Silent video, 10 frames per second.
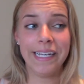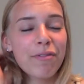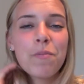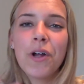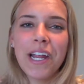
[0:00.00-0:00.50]

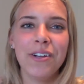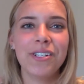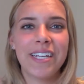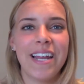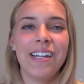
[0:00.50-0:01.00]
From what I
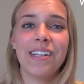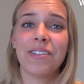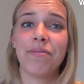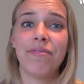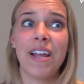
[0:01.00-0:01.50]
understand, it
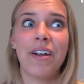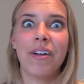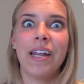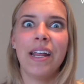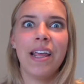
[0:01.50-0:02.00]
is a
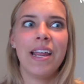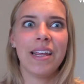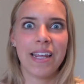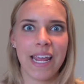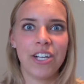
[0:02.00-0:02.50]
very
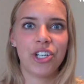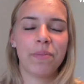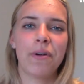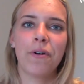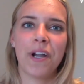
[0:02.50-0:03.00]
engaging
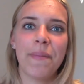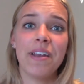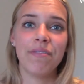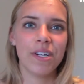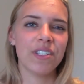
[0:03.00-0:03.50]
program
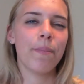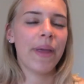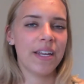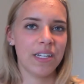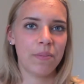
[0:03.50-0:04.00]
and a very
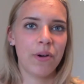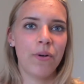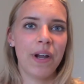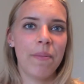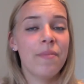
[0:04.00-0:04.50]
demanding
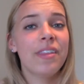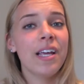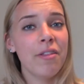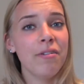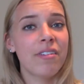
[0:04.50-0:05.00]
program.
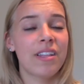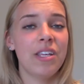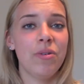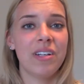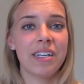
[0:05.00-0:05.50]
The other thing
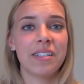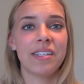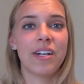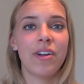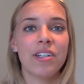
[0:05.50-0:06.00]
that you can
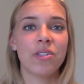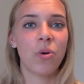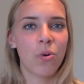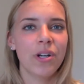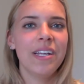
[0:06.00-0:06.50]
consider is the
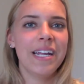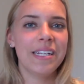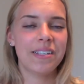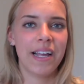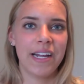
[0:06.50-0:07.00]

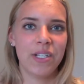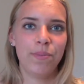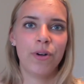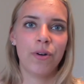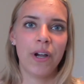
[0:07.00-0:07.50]
Coordinated Science
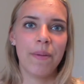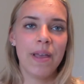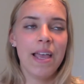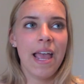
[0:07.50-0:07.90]
program.